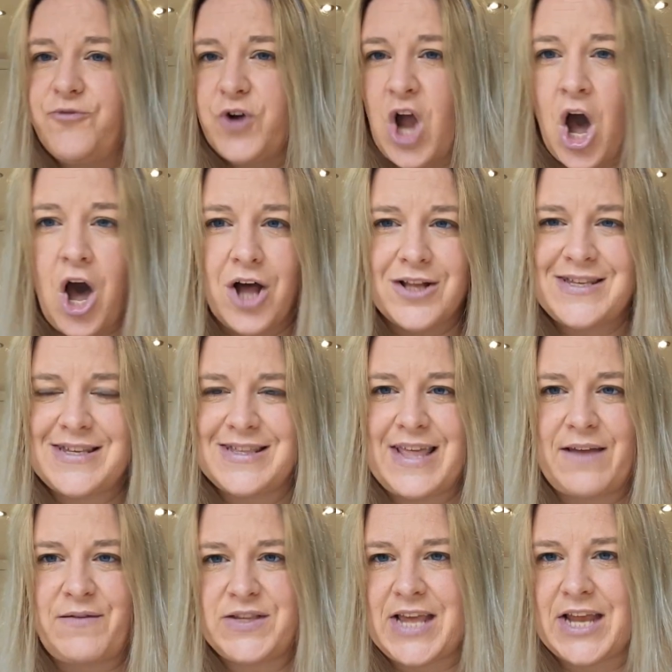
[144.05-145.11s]
cards that
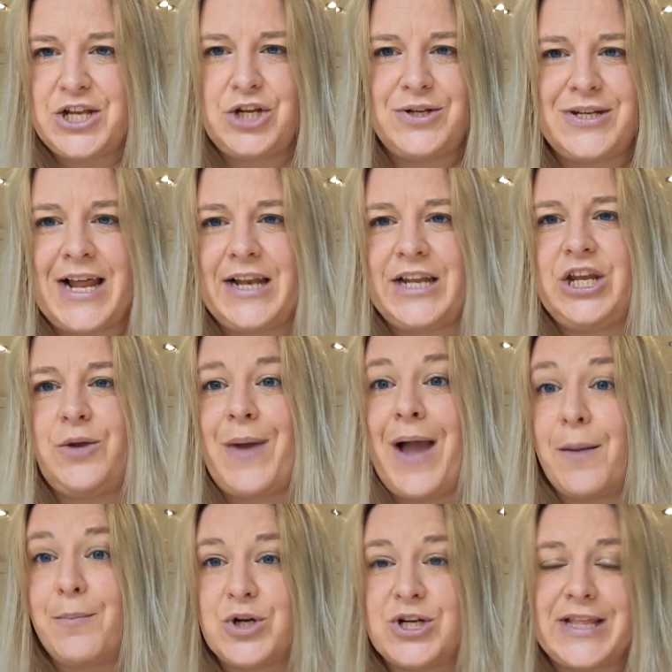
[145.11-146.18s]
they sent you telling you
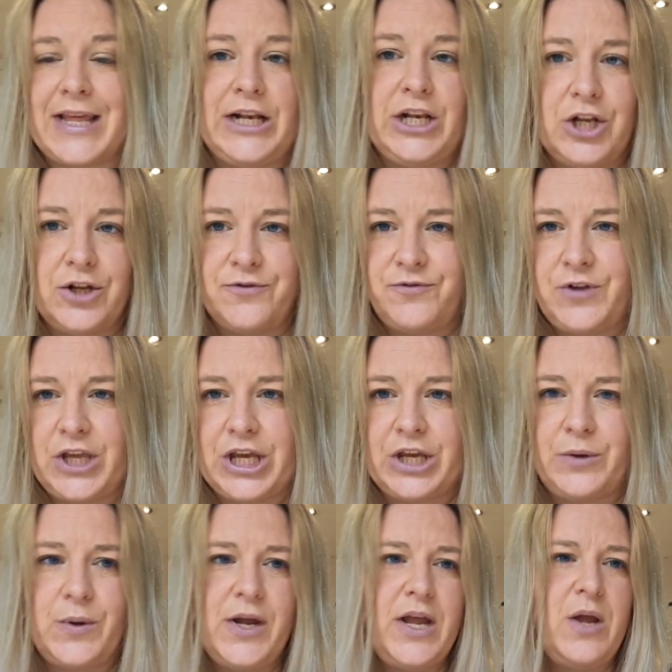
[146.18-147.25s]
how much they love
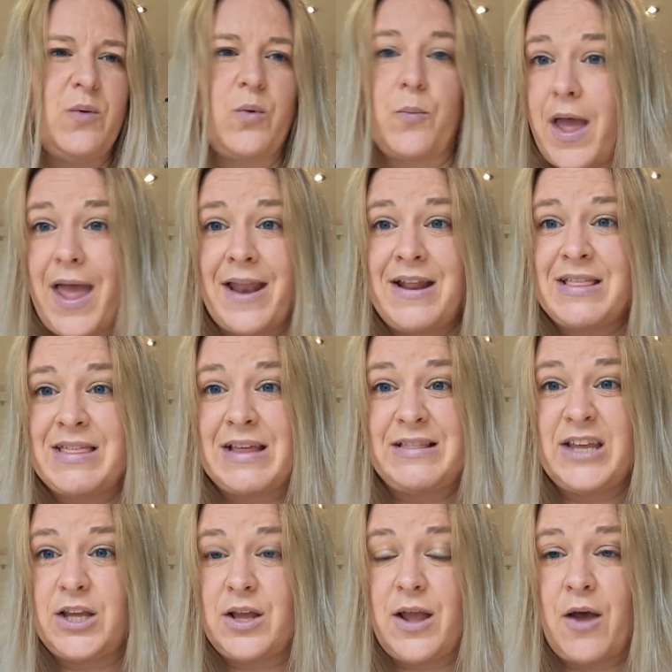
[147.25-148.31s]
you, anything
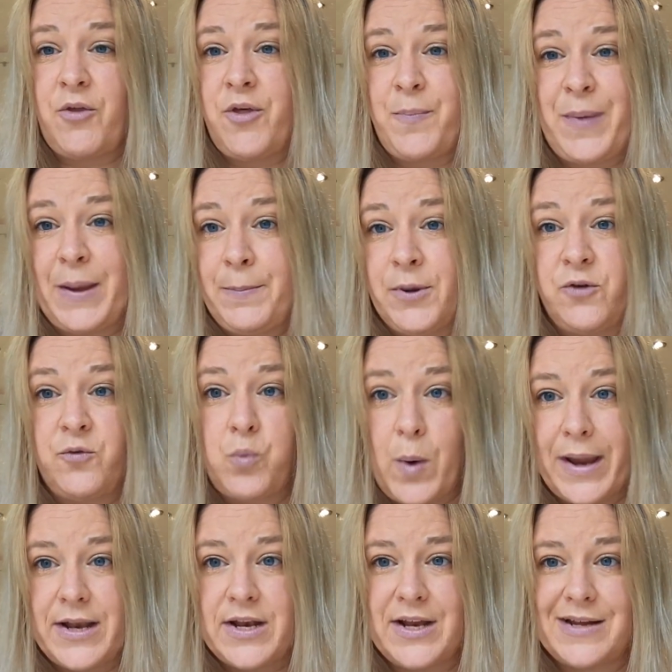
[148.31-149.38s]
that other people have
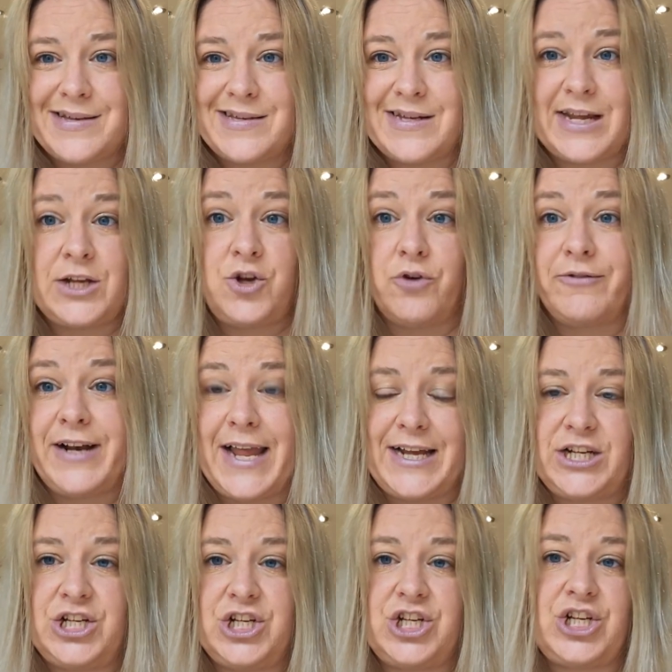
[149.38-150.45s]
witnessed in your
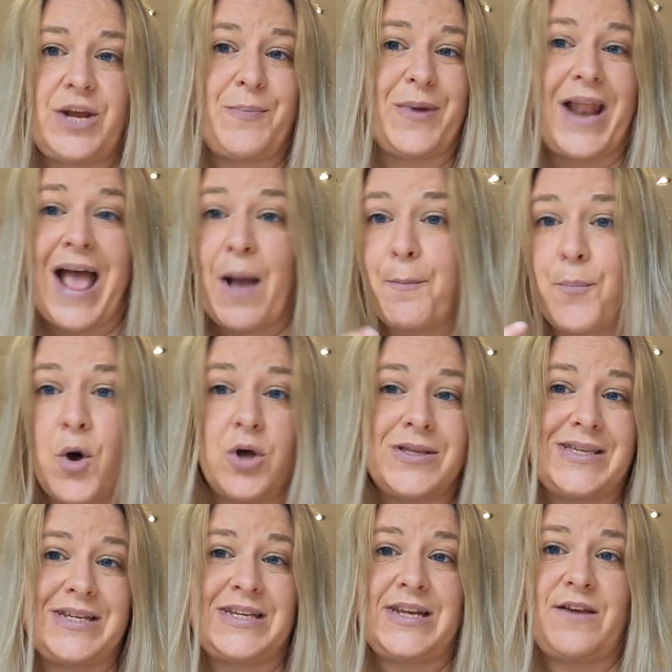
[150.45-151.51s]
relationship and how
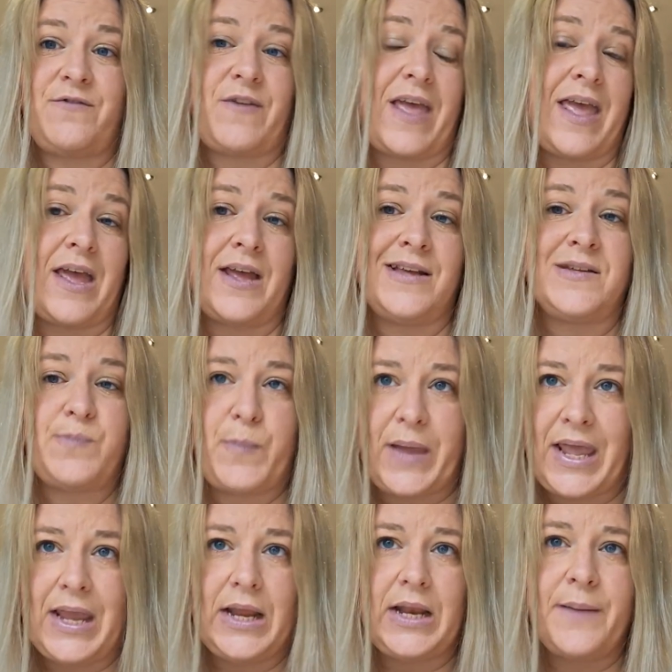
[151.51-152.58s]
positive it has
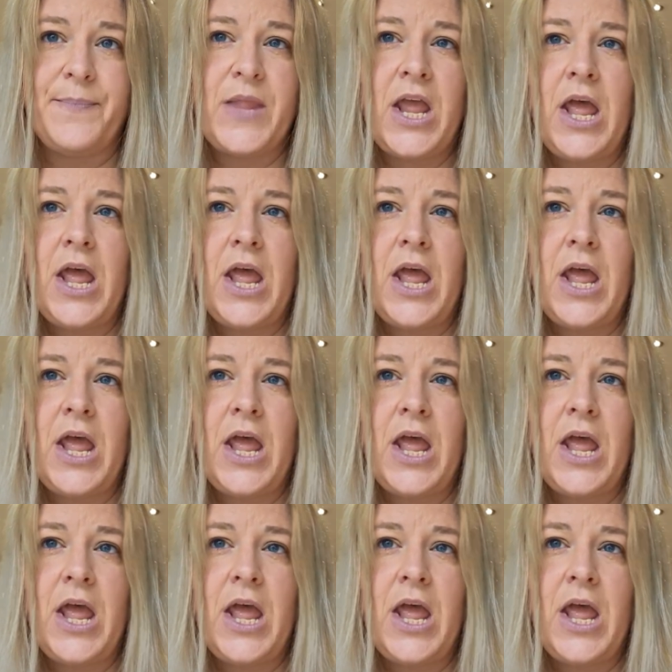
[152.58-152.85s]
been.